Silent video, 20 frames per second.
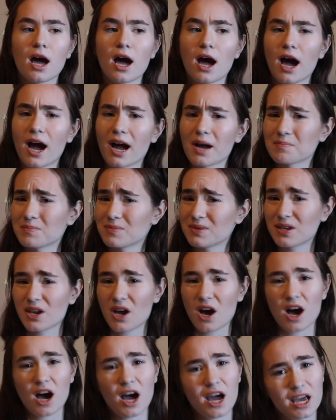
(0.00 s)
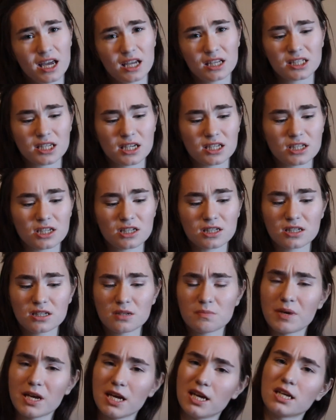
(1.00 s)
I'm not. It just
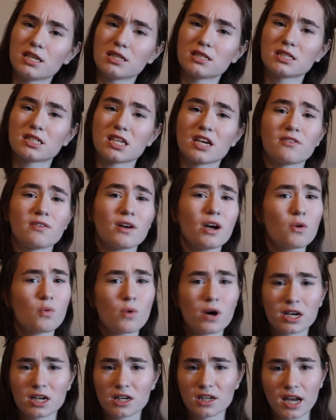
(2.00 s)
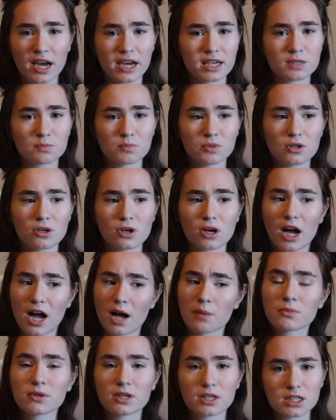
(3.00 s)
depends. If I want a nice book,
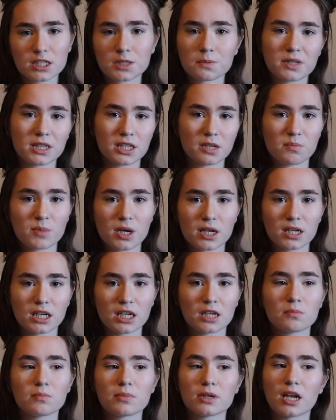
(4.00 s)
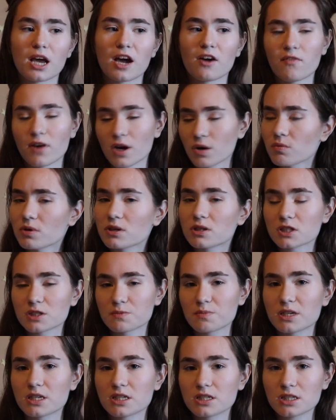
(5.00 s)
I'm gonna spend the money. But if I want to
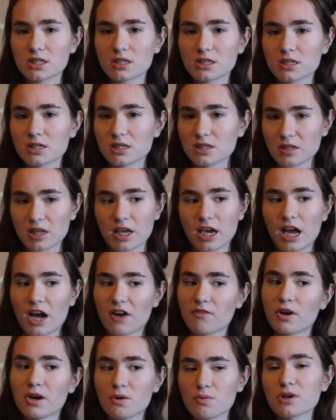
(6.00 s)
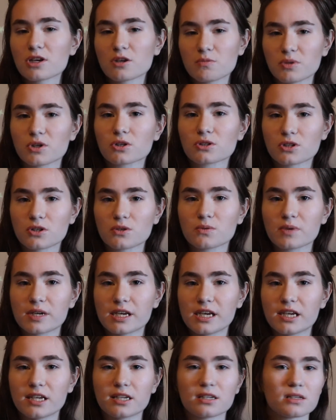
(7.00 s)
spend, if I want a book to
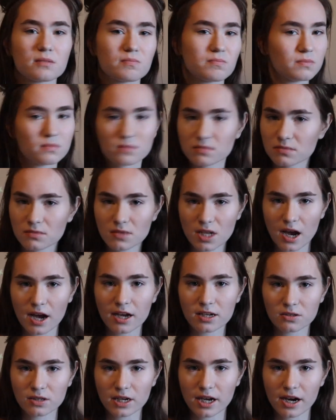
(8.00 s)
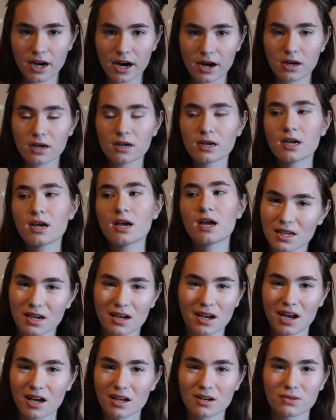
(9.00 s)
read, I don't care.
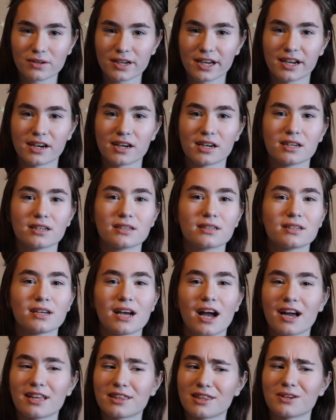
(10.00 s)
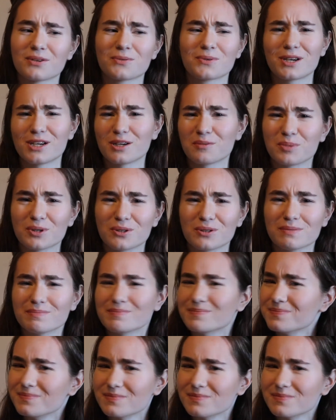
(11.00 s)
I don't care. They're readable.